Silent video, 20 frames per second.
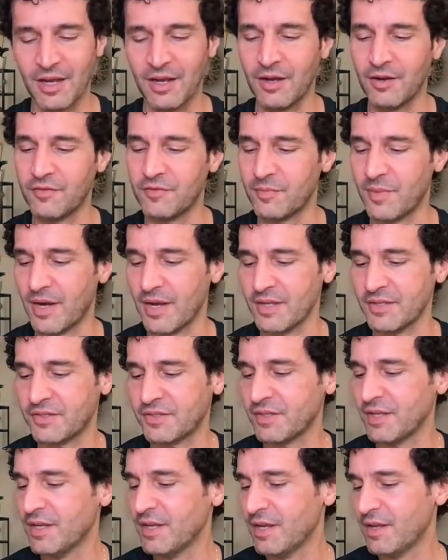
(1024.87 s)
of
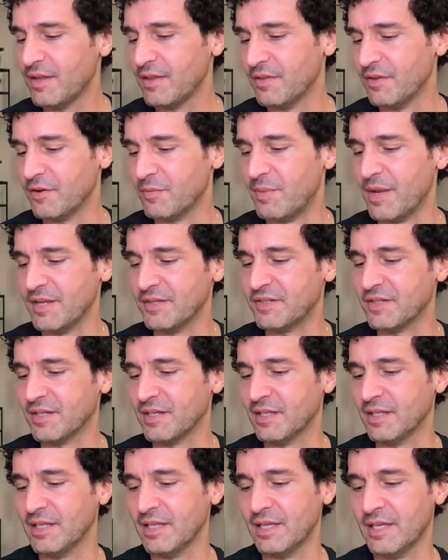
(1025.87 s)
mice, they're
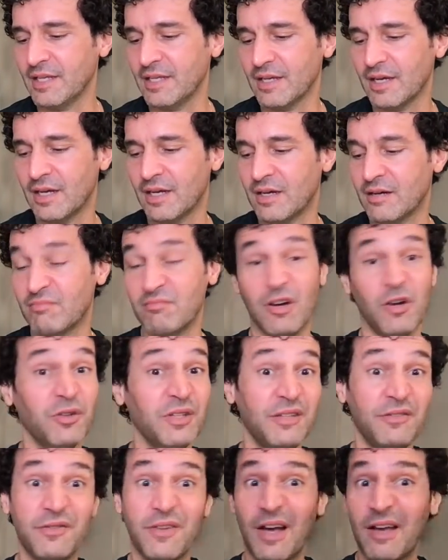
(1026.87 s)
basically only
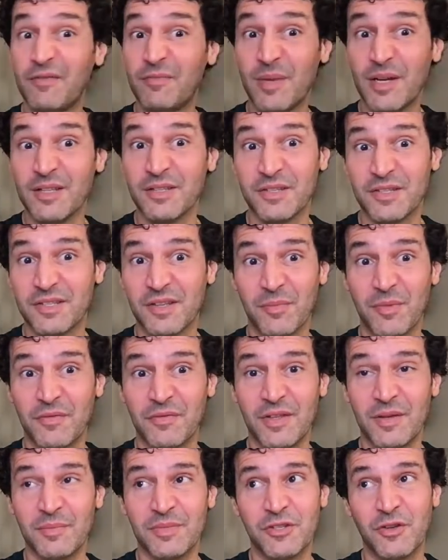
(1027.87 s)
5 months, some of
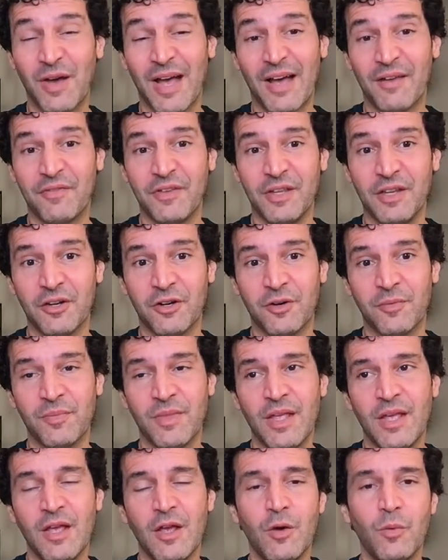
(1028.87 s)
them, so half a year.
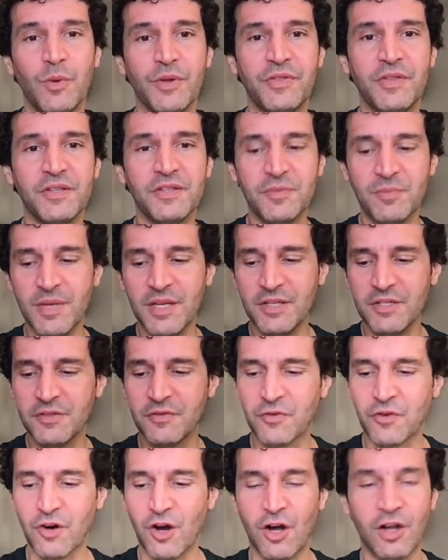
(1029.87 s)
What this means
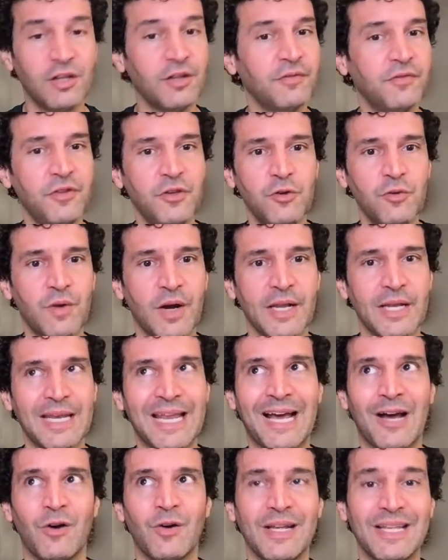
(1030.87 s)
for all of you right
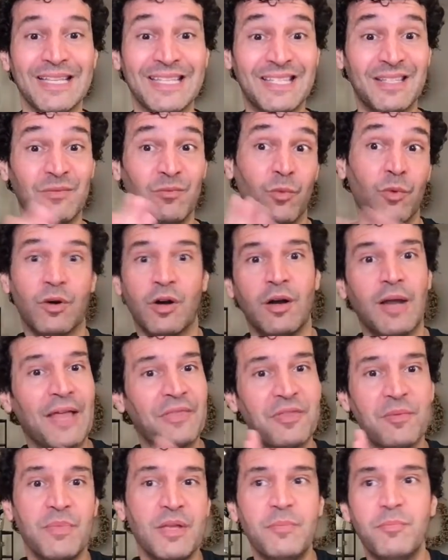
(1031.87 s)
now is we're at
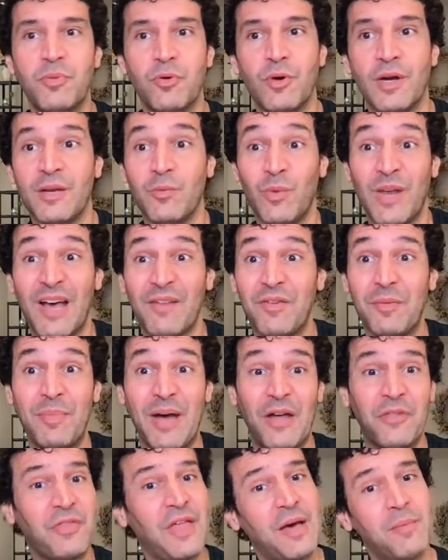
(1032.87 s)
the midpoint. We have
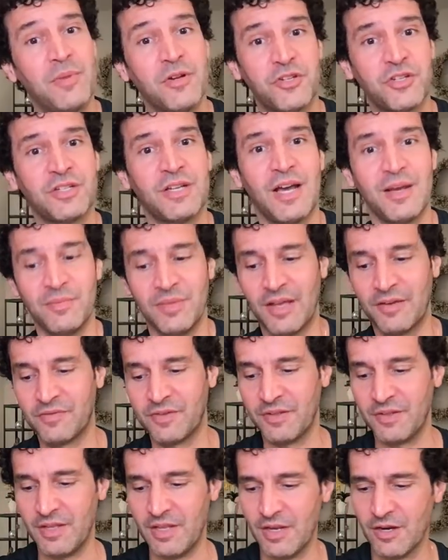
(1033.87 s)
about that much time left
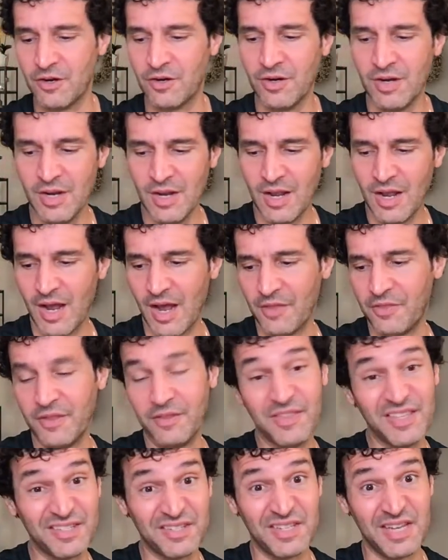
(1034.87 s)
in the year. I
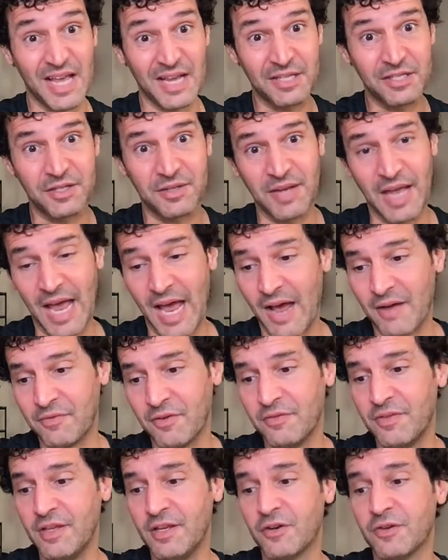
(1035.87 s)
think this next half
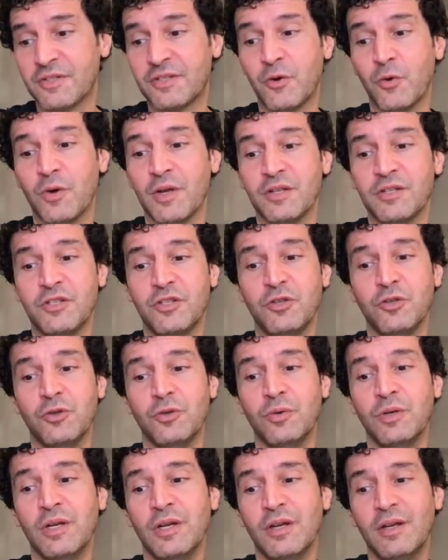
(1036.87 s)
of the year is going to